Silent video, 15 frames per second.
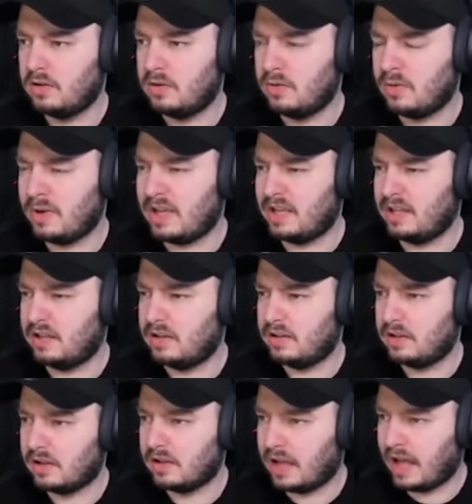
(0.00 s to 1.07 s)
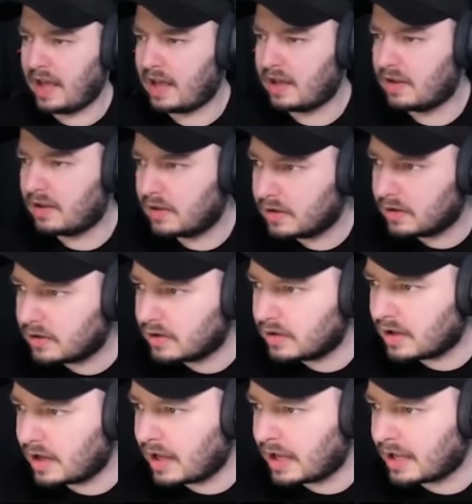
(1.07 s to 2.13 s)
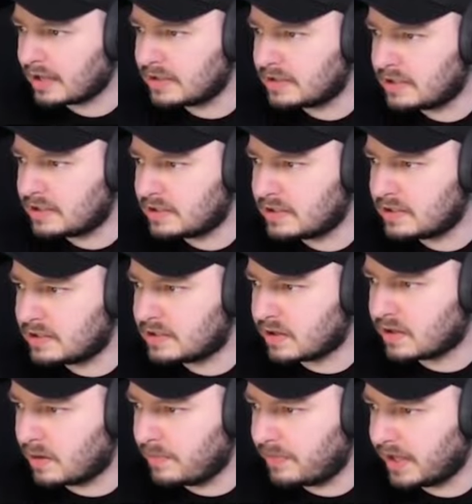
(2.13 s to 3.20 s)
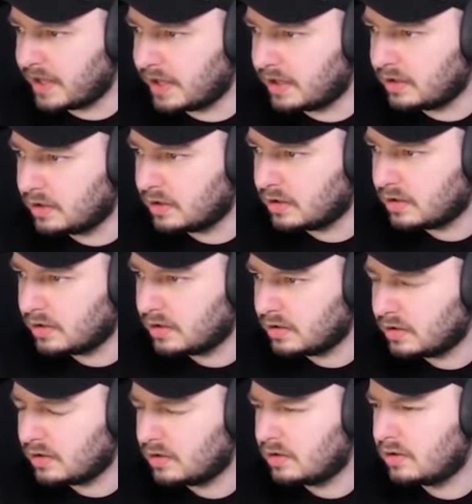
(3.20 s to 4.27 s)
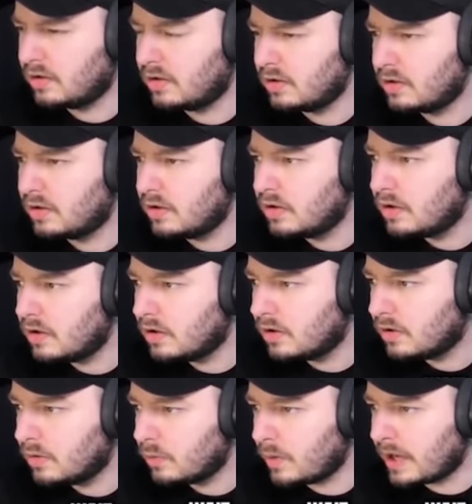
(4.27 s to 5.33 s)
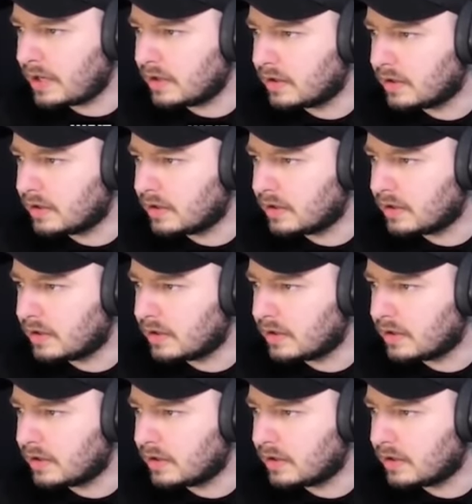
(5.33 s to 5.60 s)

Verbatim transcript: Wait. I can see something. I can't see shit. Wait.